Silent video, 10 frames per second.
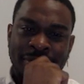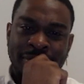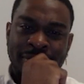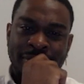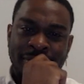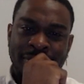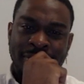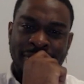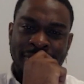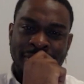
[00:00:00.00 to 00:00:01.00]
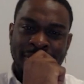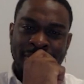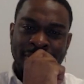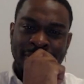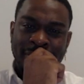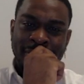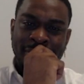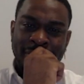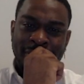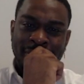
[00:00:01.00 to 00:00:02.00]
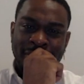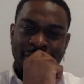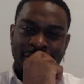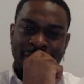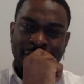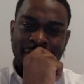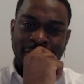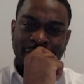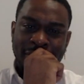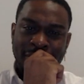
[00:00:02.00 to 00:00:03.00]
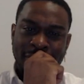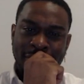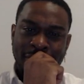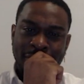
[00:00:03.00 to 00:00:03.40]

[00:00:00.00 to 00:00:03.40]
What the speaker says: (not speaking)